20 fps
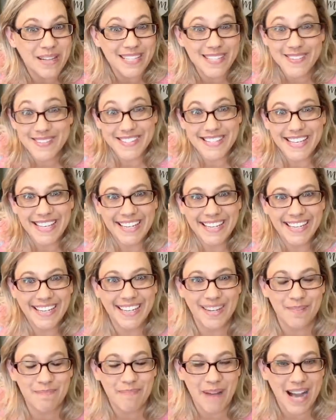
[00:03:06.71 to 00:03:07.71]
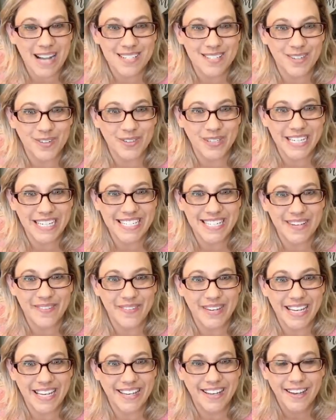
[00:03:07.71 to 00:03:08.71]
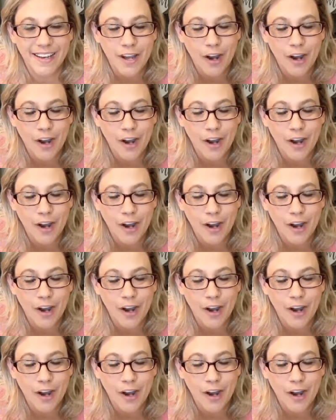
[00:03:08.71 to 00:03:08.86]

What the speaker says: So it's like getting a box of creativity